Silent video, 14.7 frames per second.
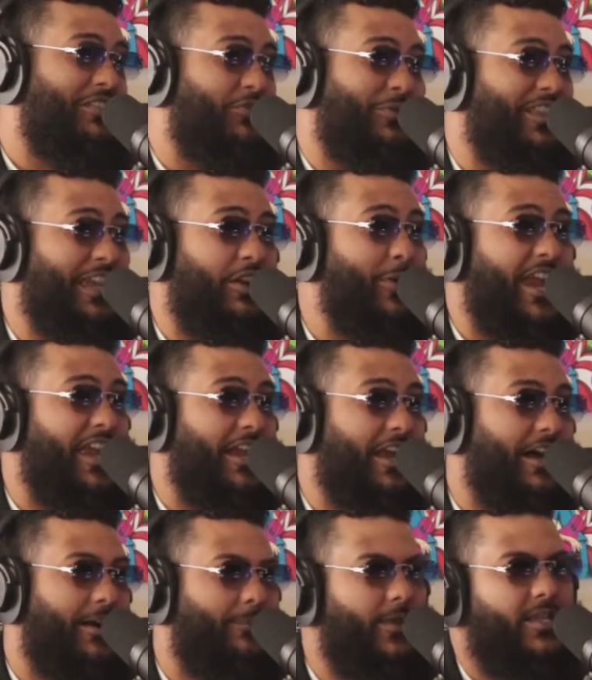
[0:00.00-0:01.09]
breathe when they
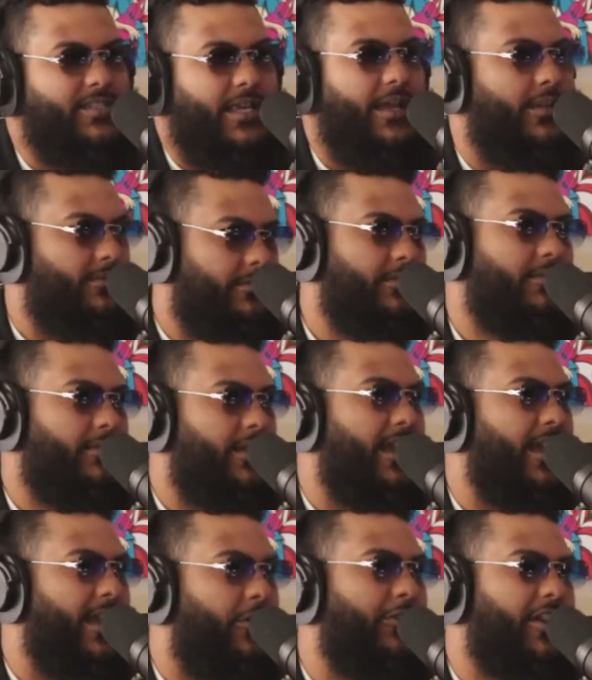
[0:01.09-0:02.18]
wake up. It's like, yeah.
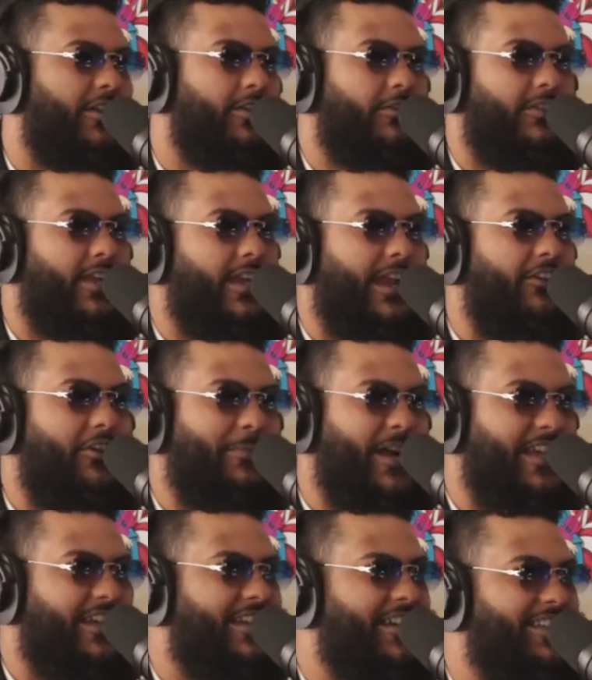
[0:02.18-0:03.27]
Yeah, we do. Like
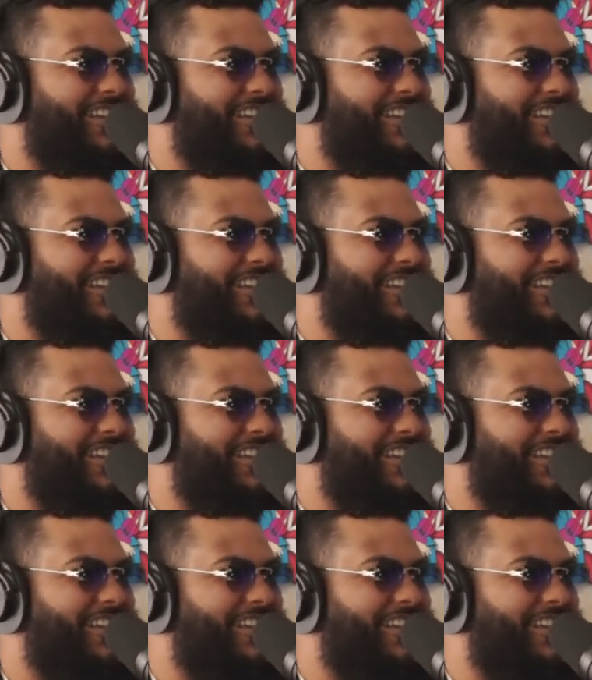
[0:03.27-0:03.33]
everybody